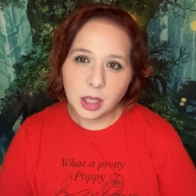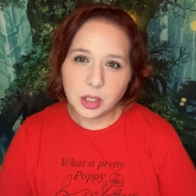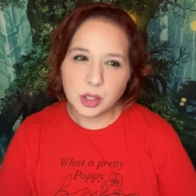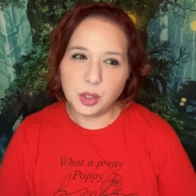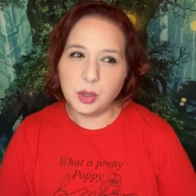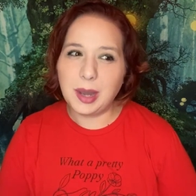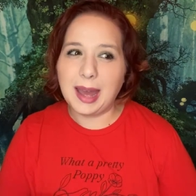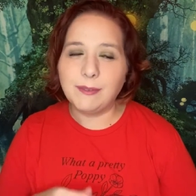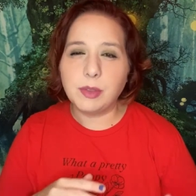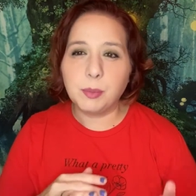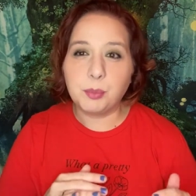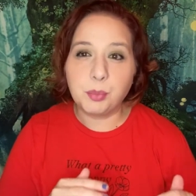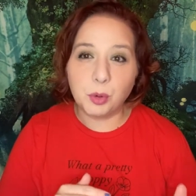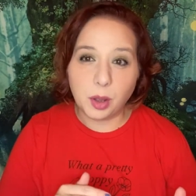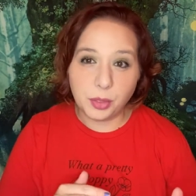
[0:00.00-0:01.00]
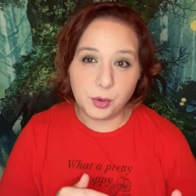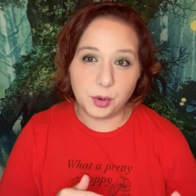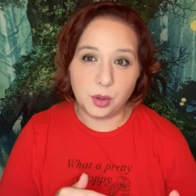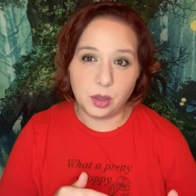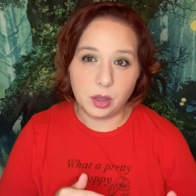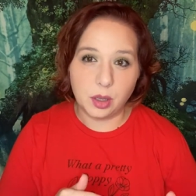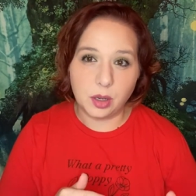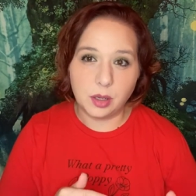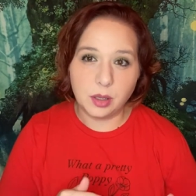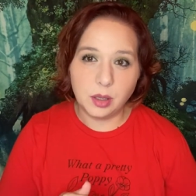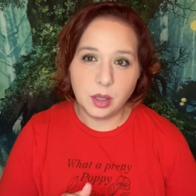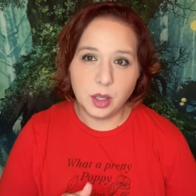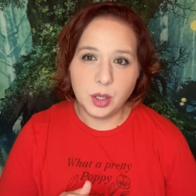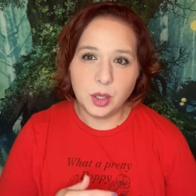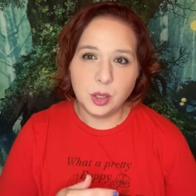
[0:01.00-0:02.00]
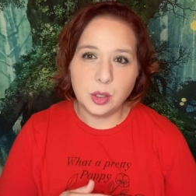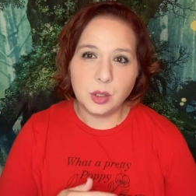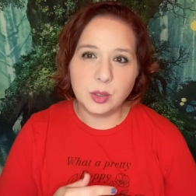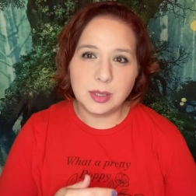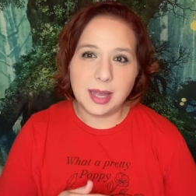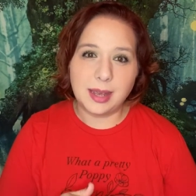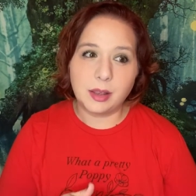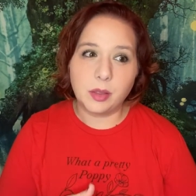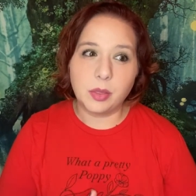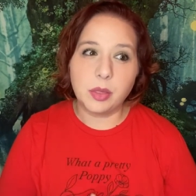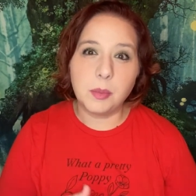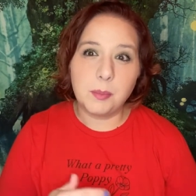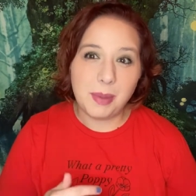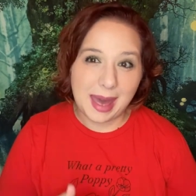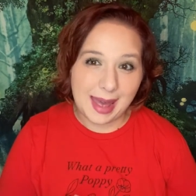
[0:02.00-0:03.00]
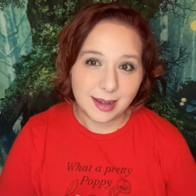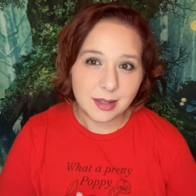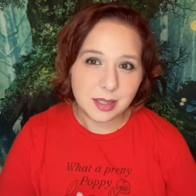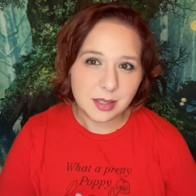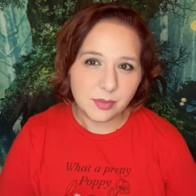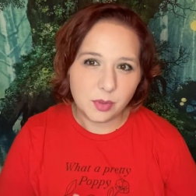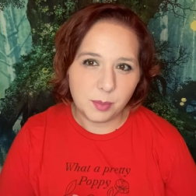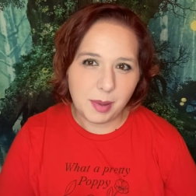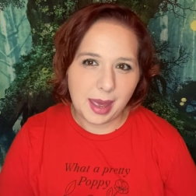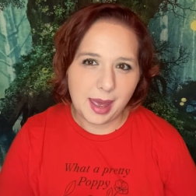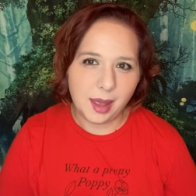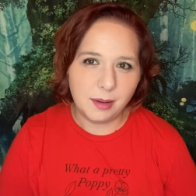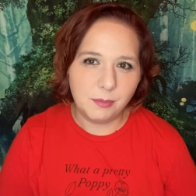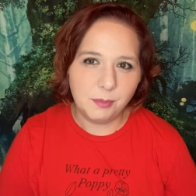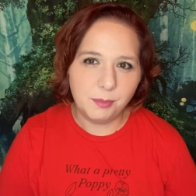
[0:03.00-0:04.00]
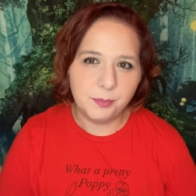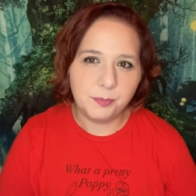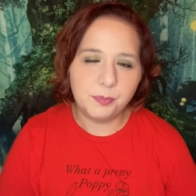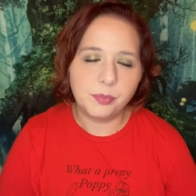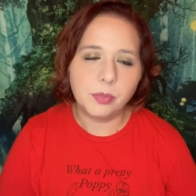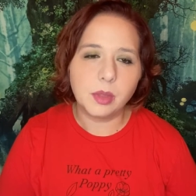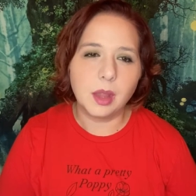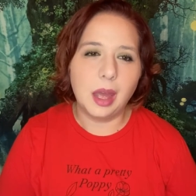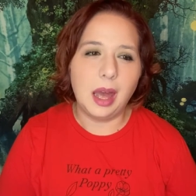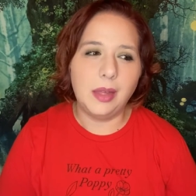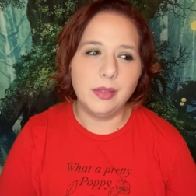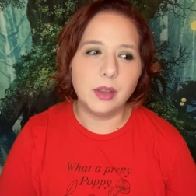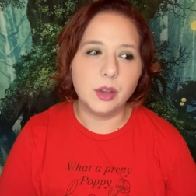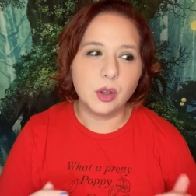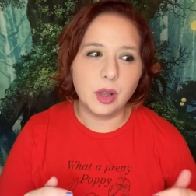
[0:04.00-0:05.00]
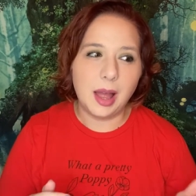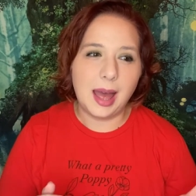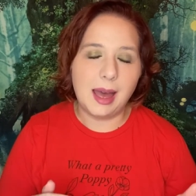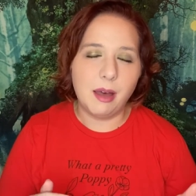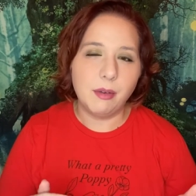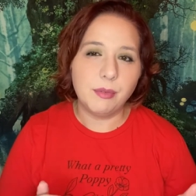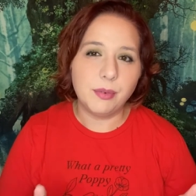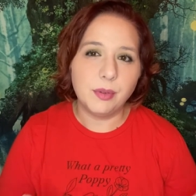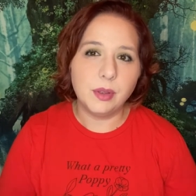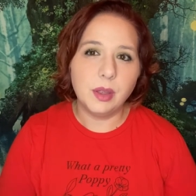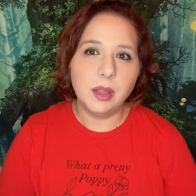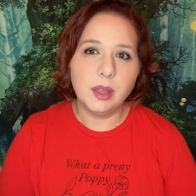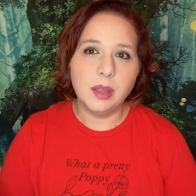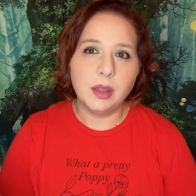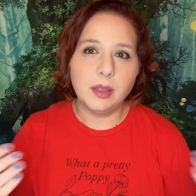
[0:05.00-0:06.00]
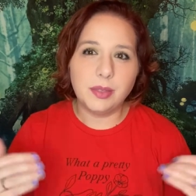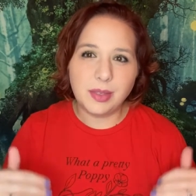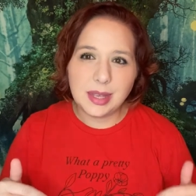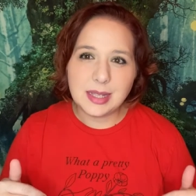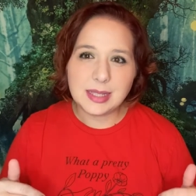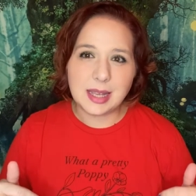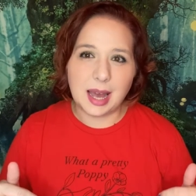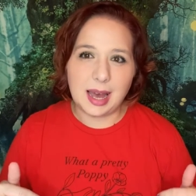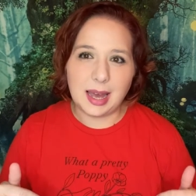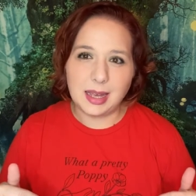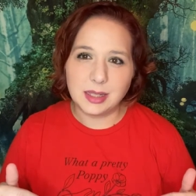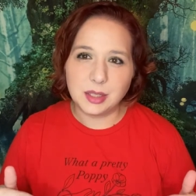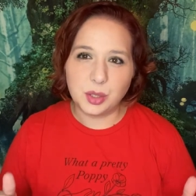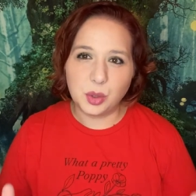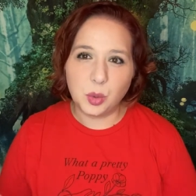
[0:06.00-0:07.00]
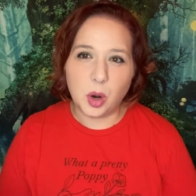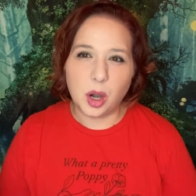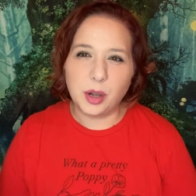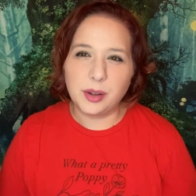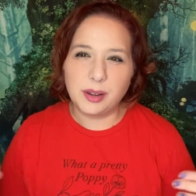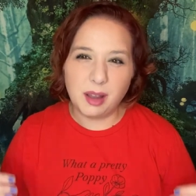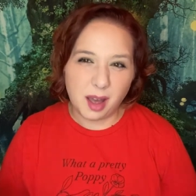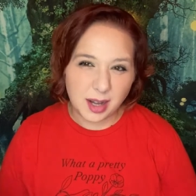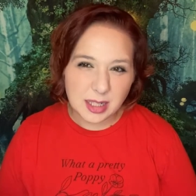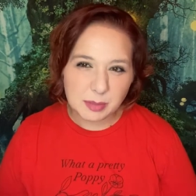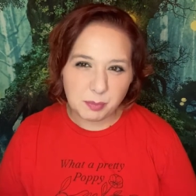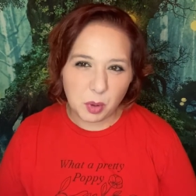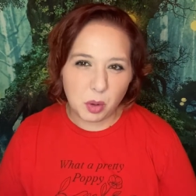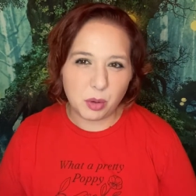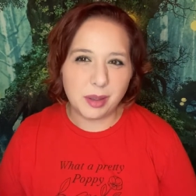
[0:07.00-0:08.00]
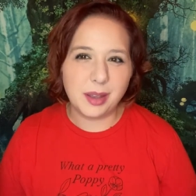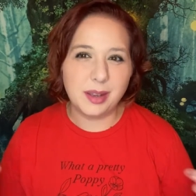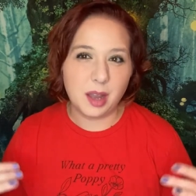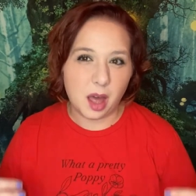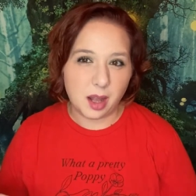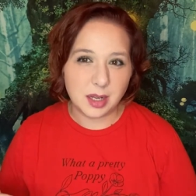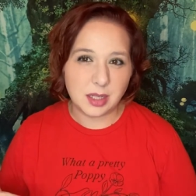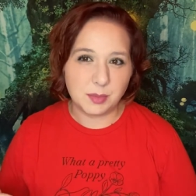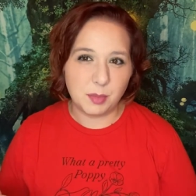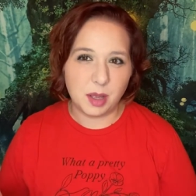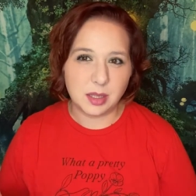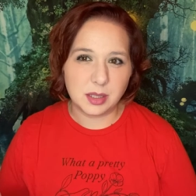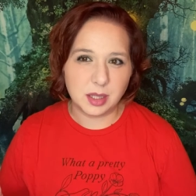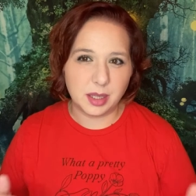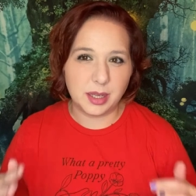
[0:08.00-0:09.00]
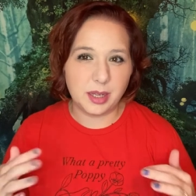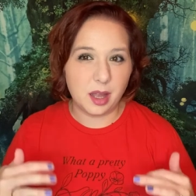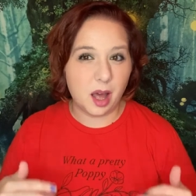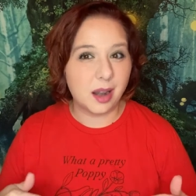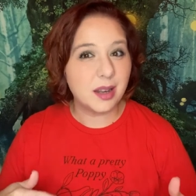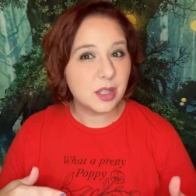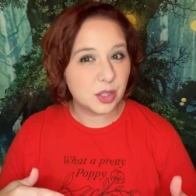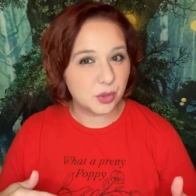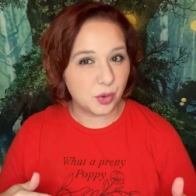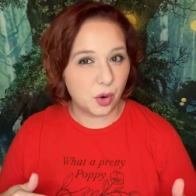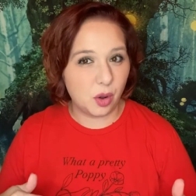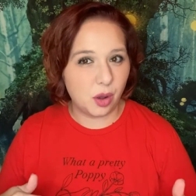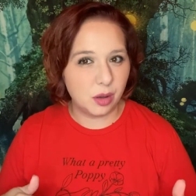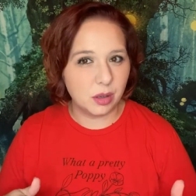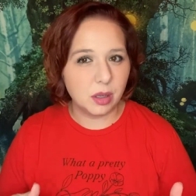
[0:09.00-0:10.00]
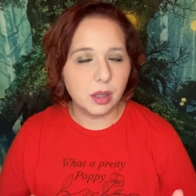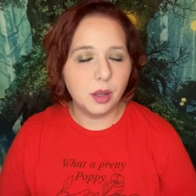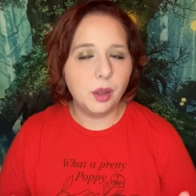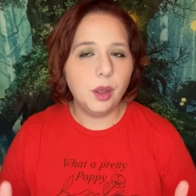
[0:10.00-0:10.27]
So you'd have the Brotherhood, who's like the baddest of the bad, and then you'll have these guys who are not as bulky, not as muscly, not as strong,